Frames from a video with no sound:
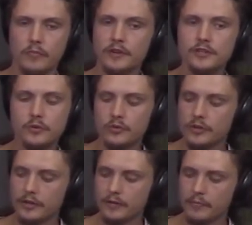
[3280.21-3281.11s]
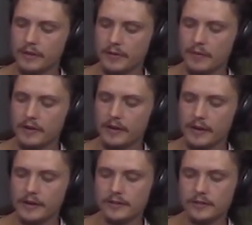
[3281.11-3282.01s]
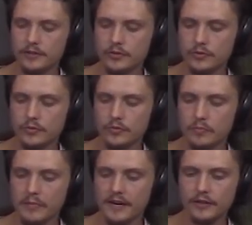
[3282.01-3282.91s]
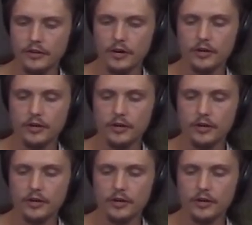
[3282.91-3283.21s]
it doesn't work by becoming enlightened you make the mm-hmm.